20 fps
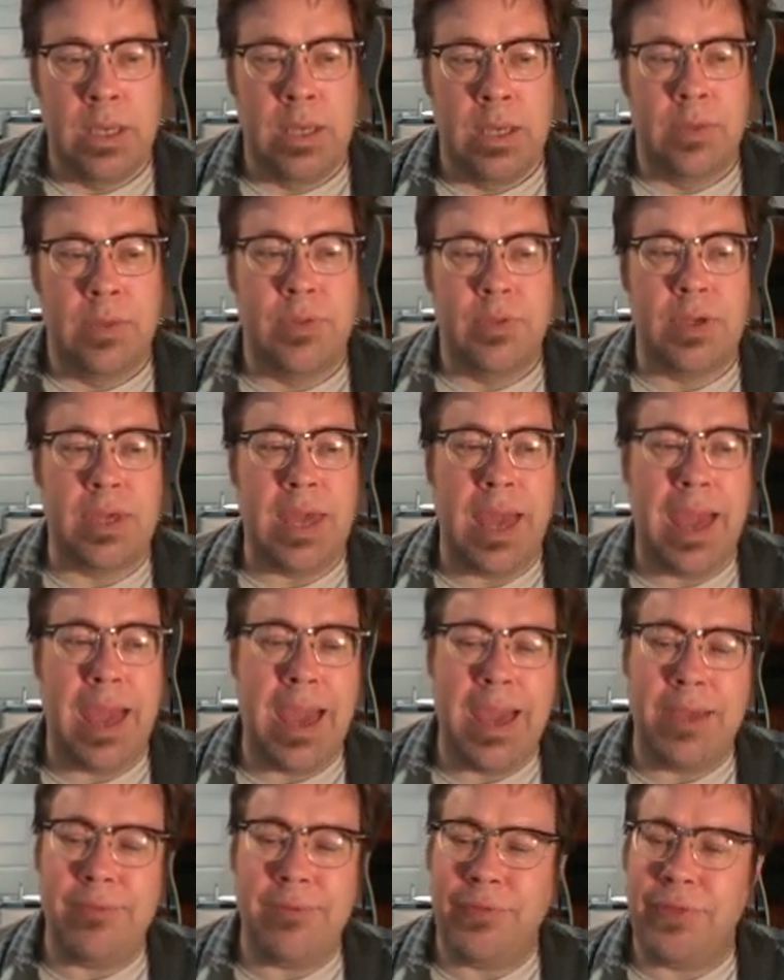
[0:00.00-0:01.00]
The
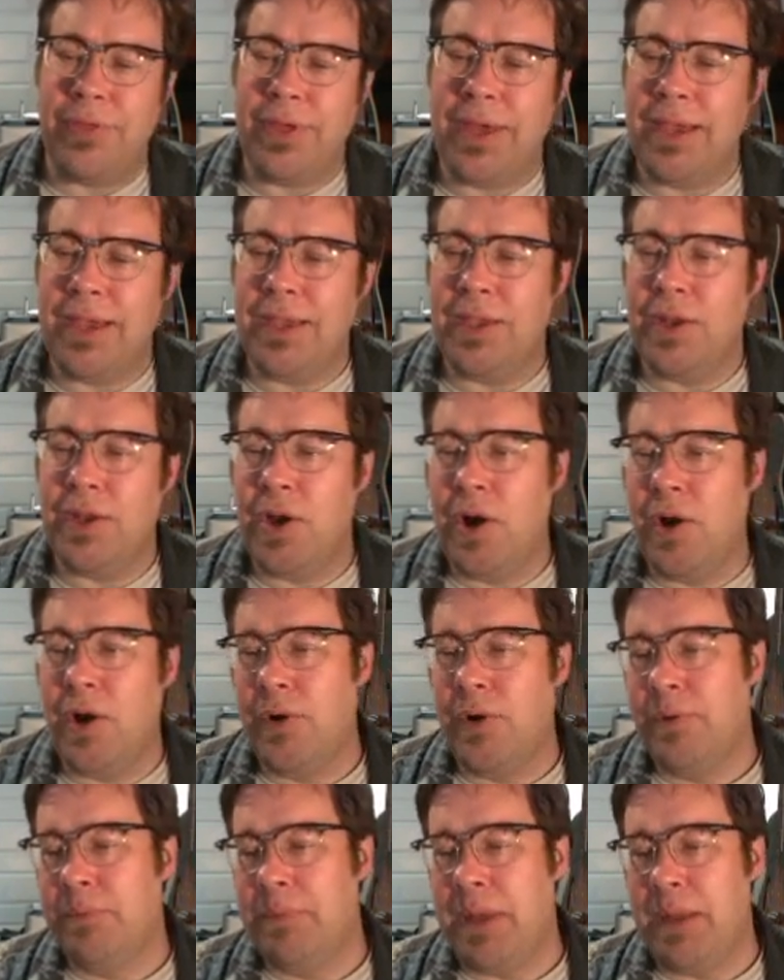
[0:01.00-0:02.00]
cave thing, you
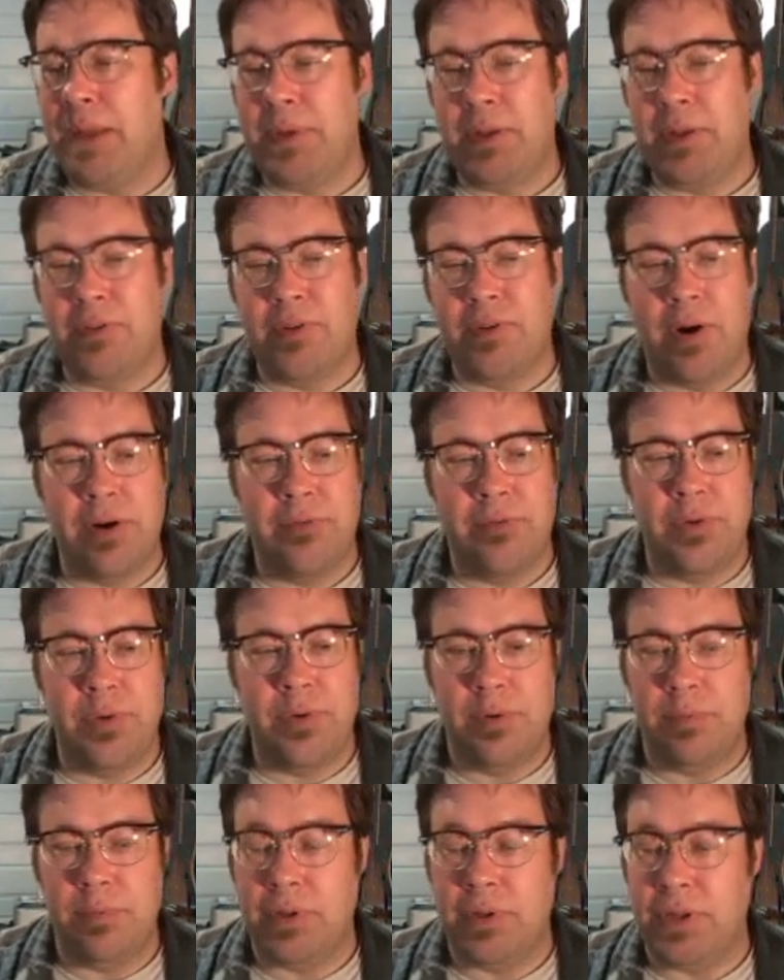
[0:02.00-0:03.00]
know, maybe it's hard for you
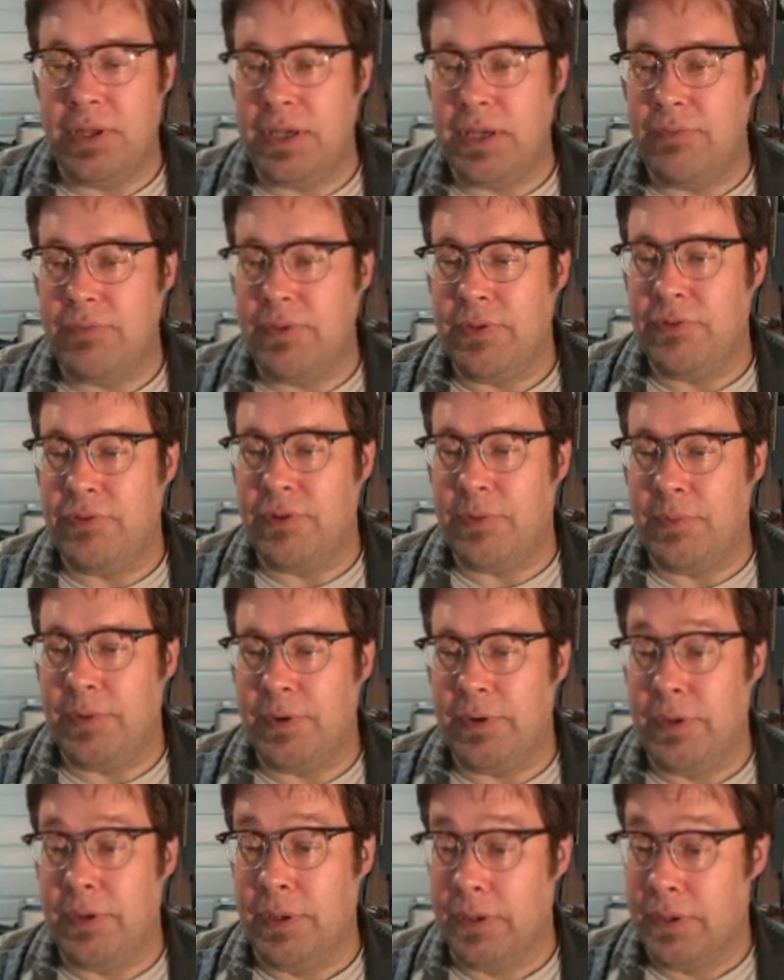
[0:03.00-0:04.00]
to believe that
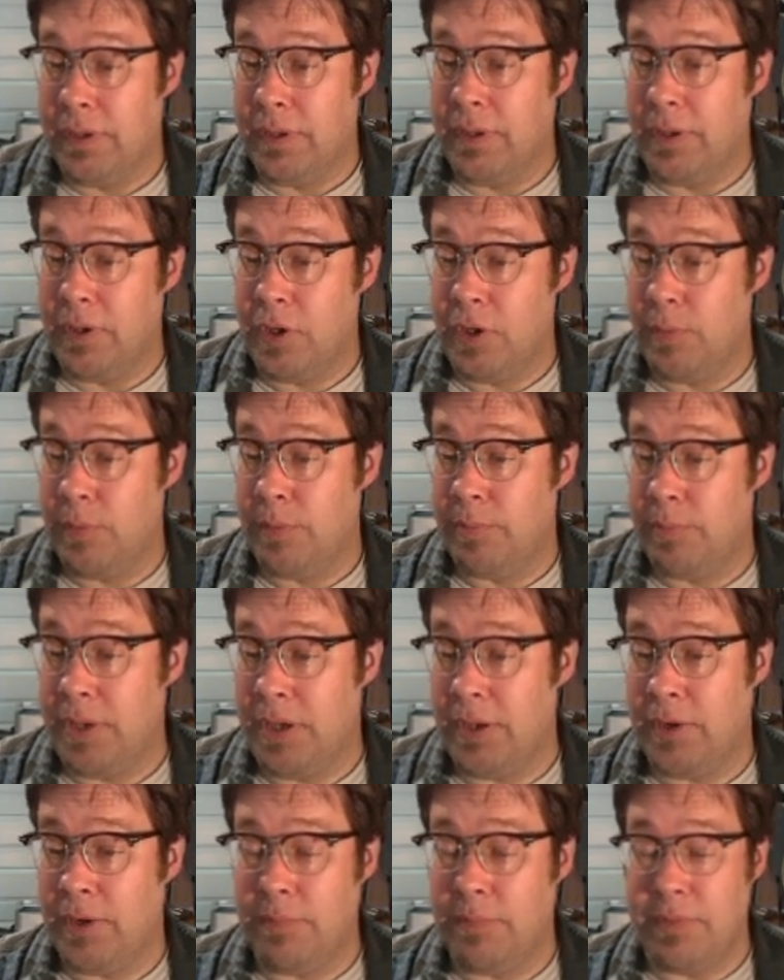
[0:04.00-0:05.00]
someone, a human
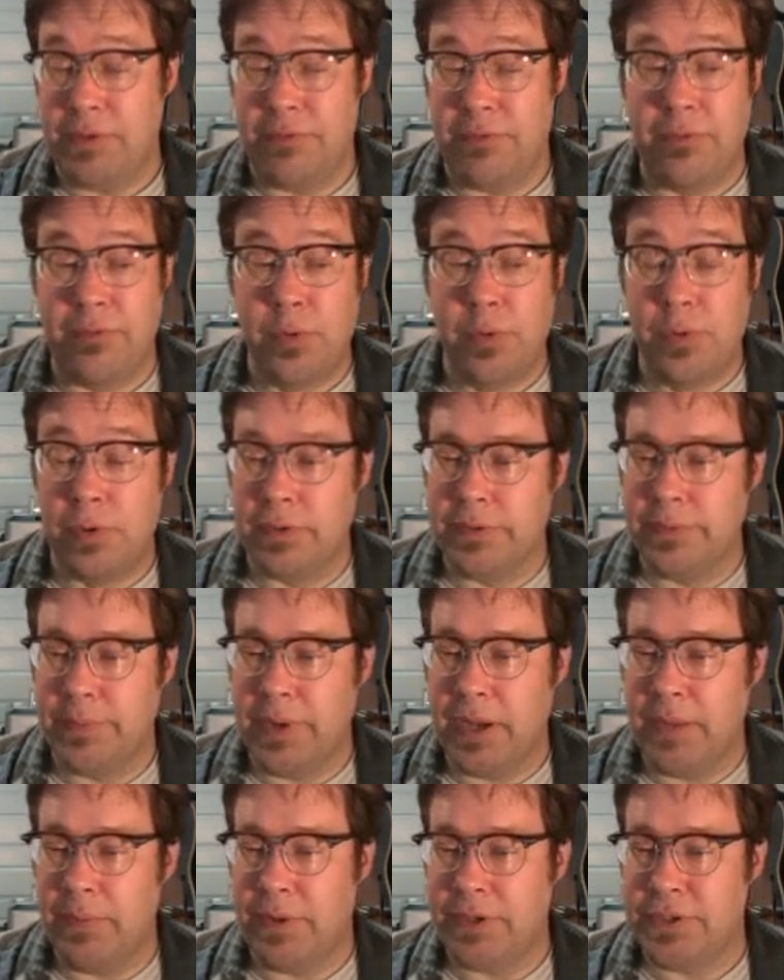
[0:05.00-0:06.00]
being, could be fooled
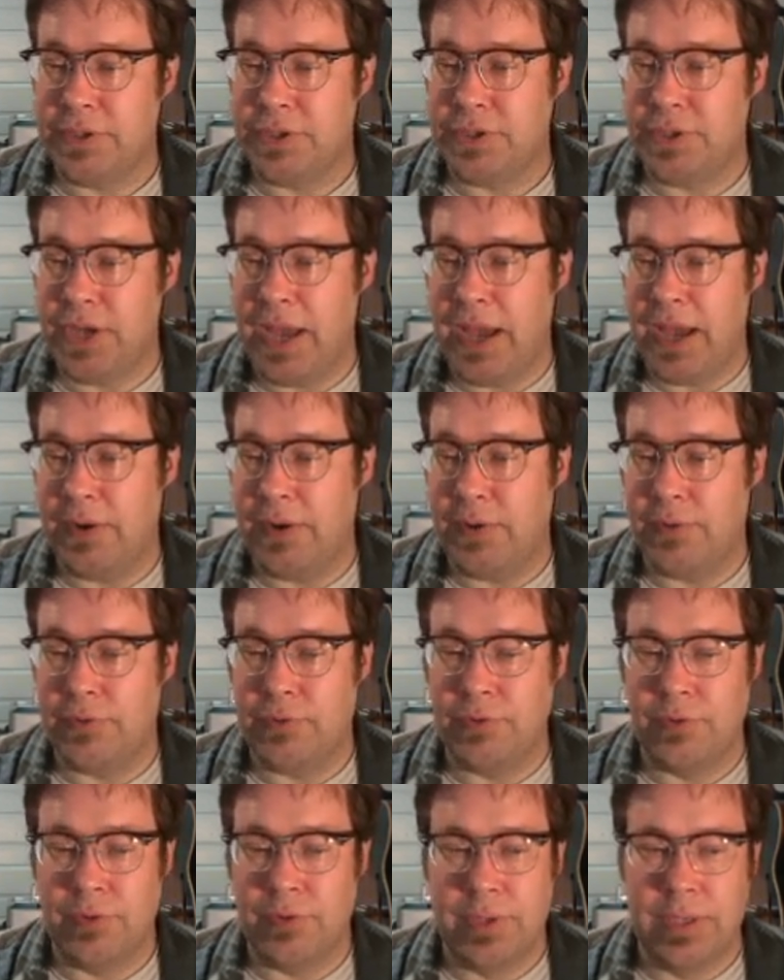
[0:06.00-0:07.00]
by a bunch of shadows.